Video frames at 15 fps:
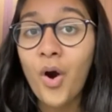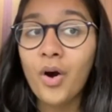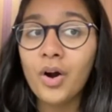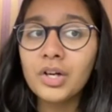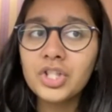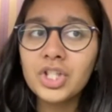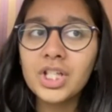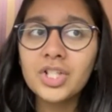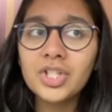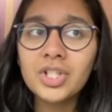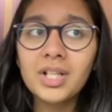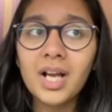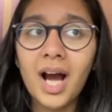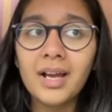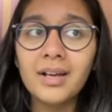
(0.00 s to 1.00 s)
or change a
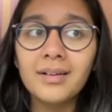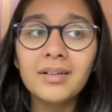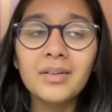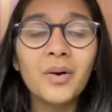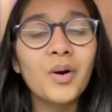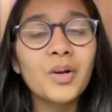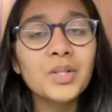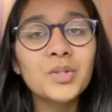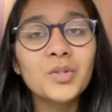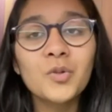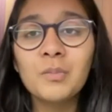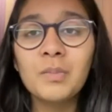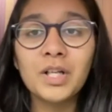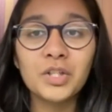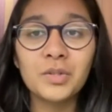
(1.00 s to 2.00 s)
tire or
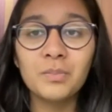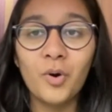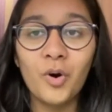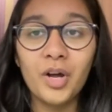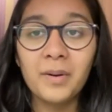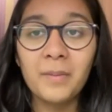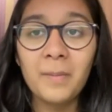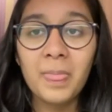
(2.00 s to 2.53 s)
so much more.